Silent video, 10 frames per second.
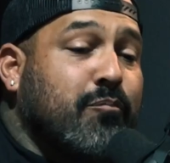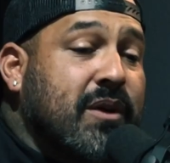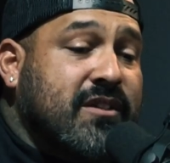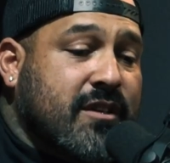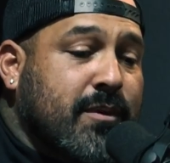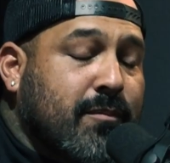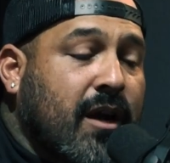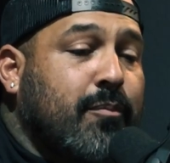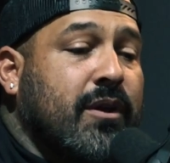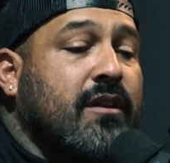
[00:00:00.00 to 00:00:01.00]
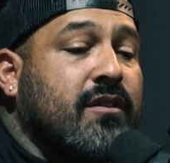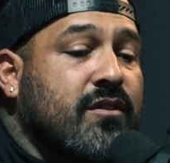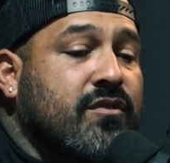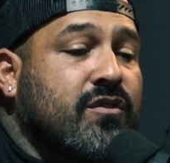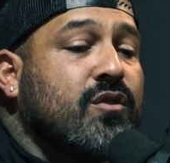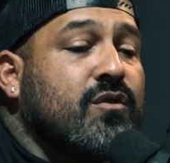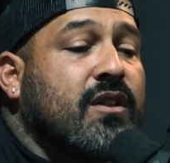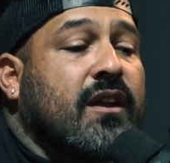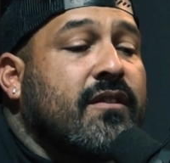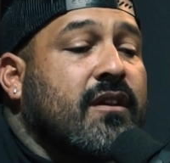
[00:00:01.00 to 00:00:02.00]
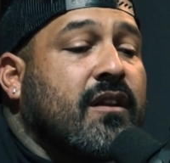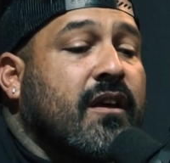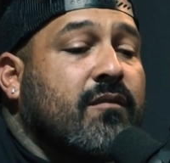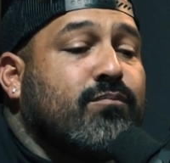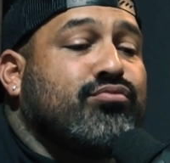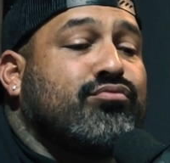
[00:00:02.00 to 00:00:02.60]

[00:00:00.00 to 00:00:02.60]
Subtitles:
of Bishop. In my opinion, there's two that I think are like,